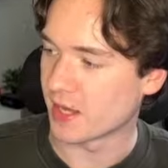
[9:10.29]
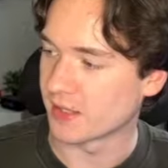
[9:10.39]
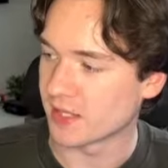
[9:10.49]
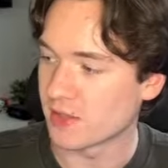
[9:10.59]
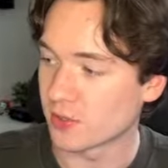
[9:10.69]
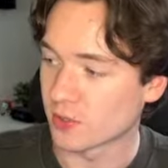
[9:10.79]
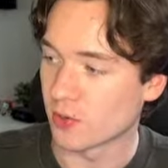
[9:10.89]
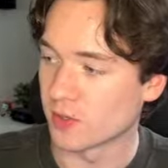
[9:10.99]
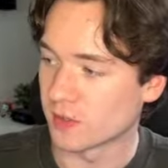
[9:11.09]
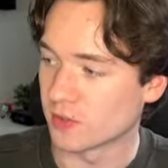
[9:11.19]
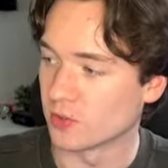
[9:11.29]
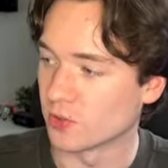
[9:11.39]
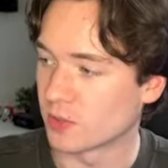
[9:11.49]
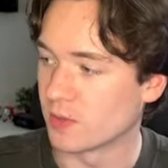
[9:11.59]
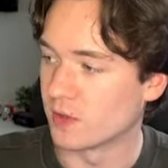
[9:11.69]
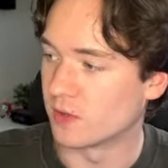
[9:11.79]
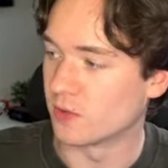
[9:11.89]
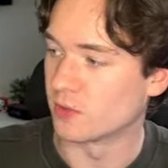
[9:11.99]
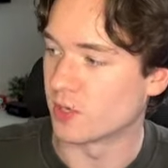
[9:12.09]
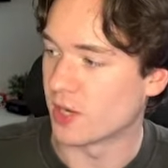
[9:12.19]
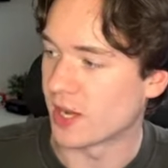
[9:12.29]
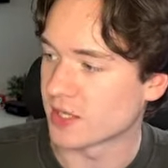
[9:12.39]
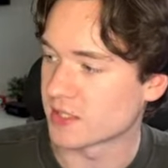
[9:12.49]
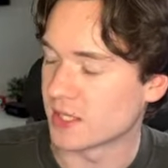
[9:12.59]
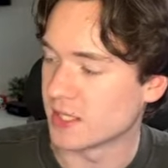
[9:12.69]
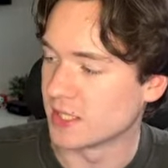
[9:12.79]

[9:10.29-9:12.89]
and either Gordon or Lookman to Guirassy.